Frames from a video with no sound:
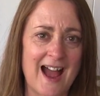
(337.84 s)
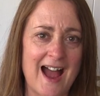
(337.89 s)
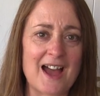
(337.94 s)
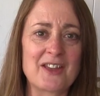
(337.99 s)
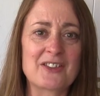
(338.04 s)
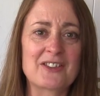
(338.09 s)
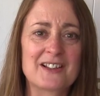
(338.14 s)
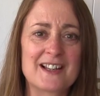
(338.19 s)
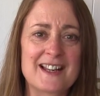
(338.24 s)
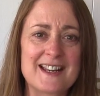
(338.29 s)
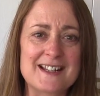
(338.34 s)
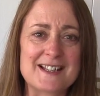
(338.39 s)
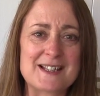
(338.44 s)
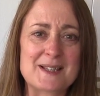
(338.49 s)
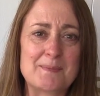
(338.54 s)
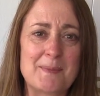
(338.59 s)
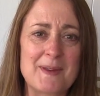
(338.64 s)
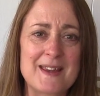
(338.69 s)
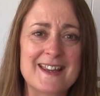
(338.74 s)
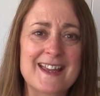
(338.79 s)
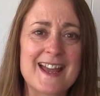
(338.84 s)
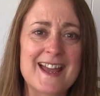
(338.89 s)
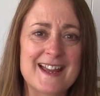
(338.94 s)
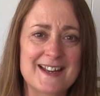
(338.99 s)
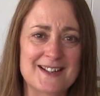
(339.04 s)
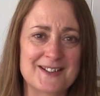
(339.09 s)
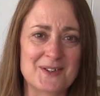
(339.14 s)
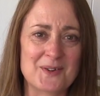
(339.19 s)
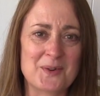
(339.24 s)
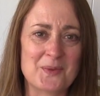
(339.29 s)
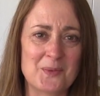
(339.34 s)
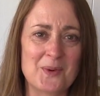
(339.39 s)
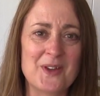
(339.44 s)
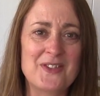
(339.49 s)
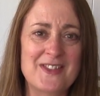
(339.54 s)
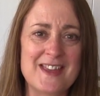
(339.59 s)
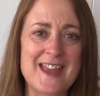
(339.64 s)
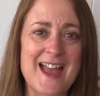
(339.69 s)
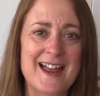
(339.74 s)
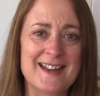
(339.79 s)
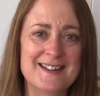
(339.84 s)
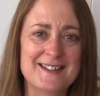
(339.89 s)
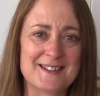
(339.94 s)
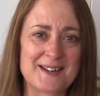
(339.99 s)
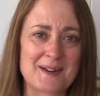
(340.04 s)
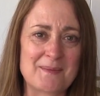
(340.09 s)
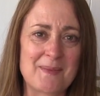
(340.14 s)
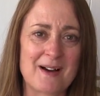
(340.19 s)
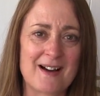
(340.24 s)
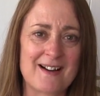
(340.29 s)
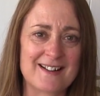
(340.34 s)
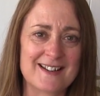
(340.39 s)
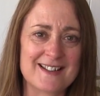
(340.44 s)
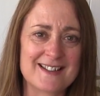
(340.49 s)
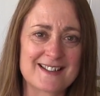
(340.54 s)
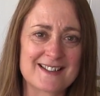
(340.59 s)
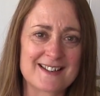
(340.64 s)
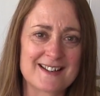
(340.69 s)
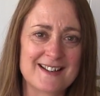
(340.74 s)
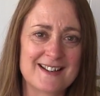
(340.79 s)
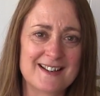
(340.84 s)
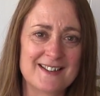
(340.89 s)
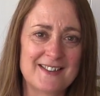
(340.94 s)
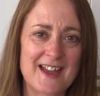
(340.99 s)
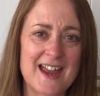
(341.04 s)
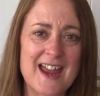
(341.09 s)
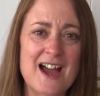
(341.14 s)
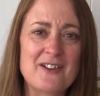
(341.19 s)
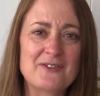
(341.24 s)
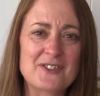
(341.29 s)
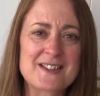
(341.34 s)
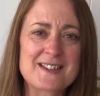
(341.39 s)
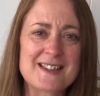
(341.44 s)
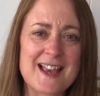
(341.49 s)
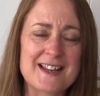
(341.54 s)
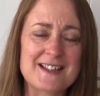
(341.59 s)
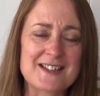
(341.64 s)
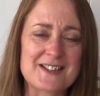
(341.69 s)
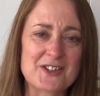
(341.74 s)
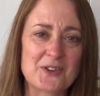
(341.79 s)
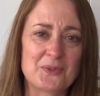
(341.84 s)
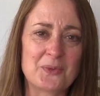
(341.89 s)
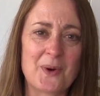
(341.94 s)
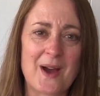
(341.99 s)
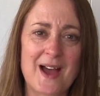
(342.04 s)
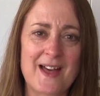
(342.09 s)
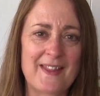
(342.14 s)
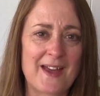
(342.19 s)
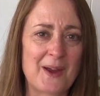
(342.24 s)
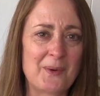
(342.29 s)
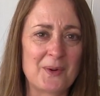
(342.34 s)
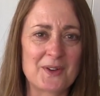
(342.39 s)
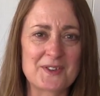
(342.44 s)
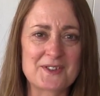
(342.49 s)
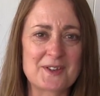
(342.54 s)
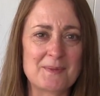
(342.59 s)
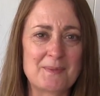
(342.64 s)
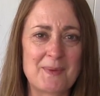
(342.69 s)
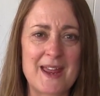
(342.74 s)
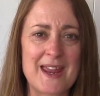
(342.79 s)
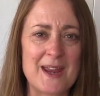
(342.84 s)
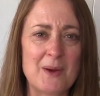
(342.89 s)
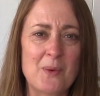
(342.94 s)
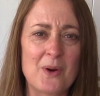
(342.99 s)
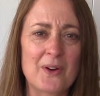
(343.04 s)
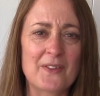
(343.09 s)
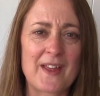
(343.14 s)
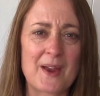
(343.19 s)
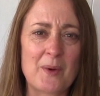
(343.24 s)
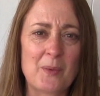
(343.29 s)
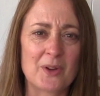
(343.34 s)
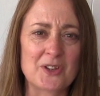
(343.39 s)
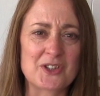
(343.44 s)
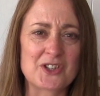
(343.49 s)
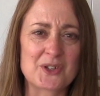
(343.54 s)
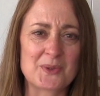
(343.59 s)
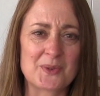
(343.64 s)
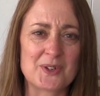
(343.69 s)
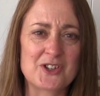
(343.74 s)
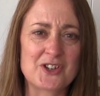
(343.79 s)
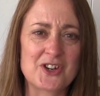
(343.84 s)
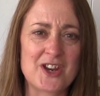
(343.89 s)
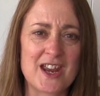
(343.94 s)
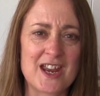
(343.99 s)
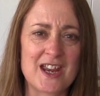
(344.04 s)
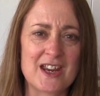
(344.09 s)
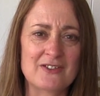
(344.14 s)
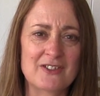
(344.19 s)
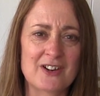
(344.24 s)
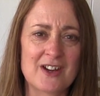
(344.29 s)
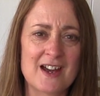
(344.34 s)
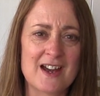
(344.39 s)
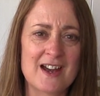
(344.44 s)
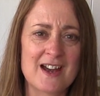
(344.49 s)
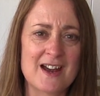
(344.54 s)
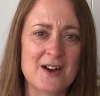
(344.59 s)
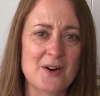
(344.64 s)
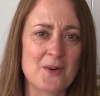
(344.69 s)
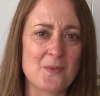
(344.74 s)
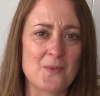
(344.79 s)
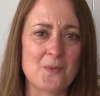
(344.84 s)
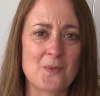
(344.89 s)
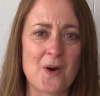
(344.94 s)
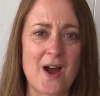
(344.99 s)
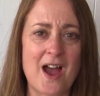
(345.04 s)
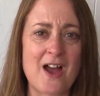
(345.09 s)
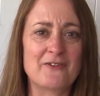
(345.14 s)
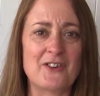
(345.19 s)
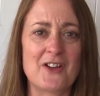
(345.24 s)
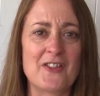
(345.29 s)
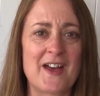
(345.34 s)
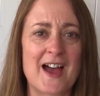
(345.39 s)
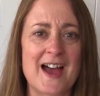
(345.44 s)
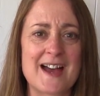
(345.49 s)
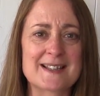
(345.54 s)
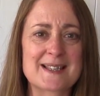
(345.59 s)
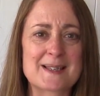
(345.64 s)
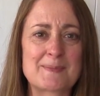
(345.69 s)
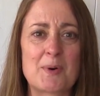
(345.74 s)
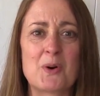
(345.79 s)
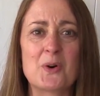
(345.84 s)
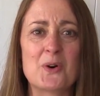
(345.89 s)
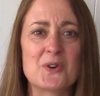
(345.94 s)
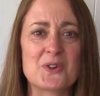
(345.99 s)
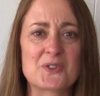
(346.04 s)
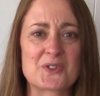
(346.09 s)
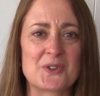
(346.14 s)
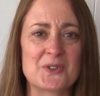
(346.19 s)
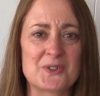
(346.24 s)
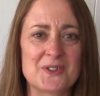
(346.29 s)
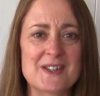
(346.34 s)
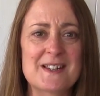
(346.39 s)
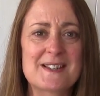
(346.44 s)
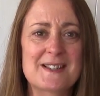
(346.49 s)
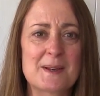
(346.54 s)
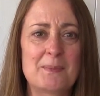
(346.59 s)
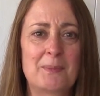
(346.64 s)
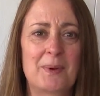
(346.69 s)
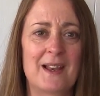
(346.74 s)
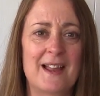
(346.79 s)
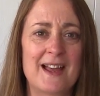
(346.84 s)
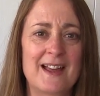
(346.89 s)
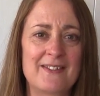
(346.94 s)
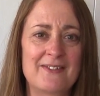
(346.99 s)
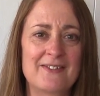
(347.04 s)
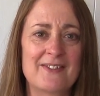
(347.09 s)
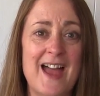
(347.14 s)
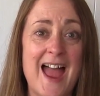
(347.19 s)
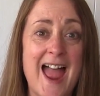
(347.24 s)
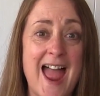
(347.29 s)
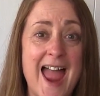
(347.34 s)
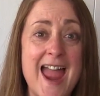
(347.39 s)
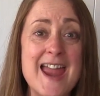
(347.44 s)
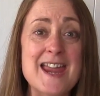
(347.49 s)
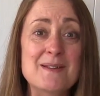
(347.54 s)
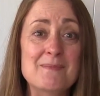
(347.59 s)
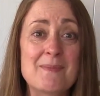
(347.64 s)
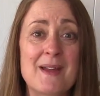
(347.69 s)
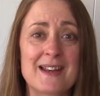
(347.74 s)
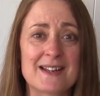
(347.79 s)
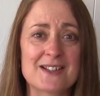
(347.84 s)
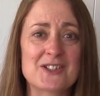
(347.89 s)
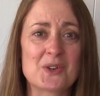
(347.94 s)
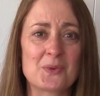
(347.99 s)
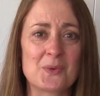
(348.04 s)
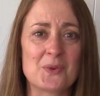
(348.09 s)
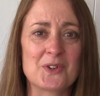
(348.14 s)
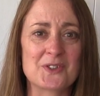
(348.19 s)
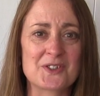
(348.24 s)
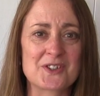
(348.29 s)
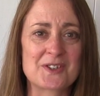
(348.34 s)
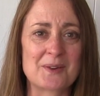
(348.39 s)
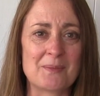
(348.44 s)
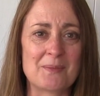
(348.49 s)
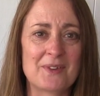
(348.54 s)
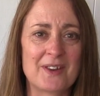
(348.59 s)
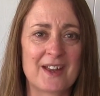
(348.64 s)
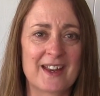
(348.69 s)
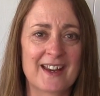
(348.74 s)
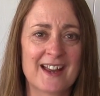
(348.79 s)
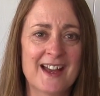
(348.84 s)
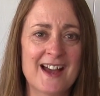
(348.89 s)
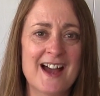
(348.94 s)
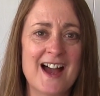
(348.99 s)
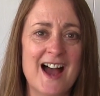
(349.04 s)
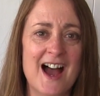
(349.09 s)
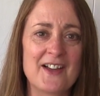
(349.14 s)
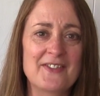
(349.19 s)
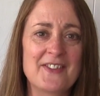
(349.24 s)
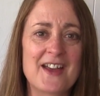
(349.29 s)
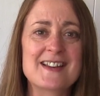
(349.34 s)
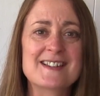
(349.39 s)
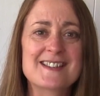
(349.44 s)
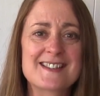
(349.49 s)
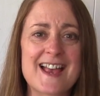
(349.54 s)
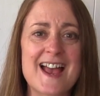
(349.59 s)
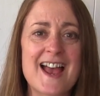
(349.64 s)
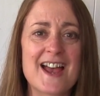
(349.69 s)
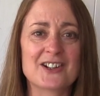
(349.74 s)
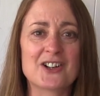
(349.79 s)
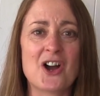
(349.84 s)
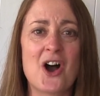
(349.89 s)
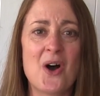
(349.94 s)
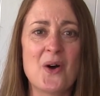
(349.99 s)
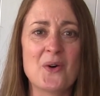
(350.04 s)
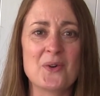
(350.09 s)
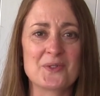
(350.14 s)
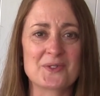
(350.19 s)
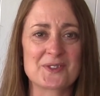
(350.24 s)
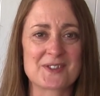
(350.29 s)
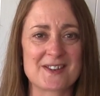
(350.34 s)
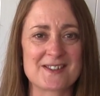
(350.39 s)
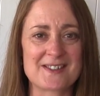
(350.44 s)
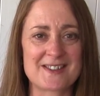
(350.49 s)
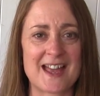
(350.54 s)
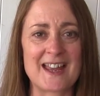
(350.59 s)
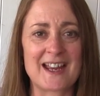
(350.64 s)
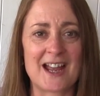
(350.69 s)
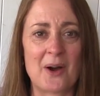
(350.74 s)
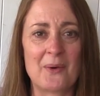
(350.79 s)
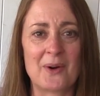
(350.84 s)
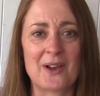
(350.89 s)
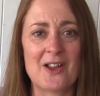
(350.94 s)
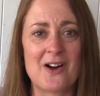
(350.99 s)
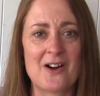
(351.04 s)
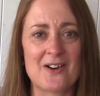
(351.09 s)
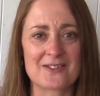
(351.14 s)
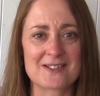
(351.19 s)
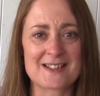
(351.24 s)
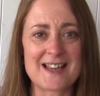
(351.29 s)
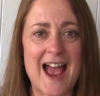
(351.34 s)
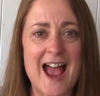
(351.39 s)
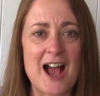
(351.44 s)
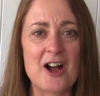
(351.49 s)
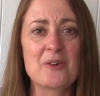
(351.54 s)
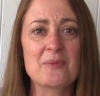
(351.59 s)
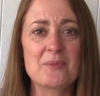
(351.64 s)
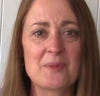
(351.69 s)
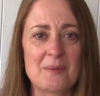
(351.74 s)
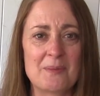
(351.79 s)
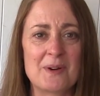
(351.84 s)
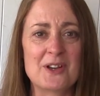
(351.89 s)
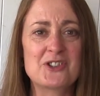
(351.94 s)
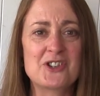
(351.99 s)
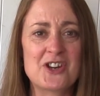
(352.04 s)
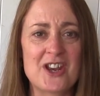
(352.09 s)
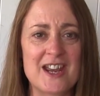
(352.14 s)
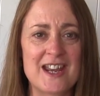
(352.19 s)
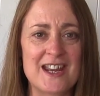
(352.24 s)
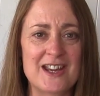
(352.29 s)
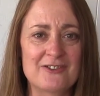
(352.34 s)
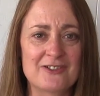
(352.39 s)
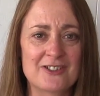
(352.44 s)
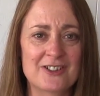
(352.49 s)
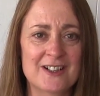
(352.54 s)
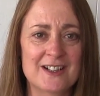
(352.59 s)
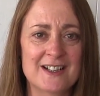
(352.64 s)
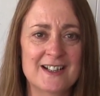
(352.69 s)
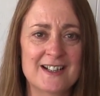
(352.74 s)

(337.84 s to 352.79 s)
Athletes begin with the end in mind. They have a sense of where they want to be, what they want to achieve. Whatever their sport or discipline, they're aiming towards something, and they set goals as they go along to help them achieve.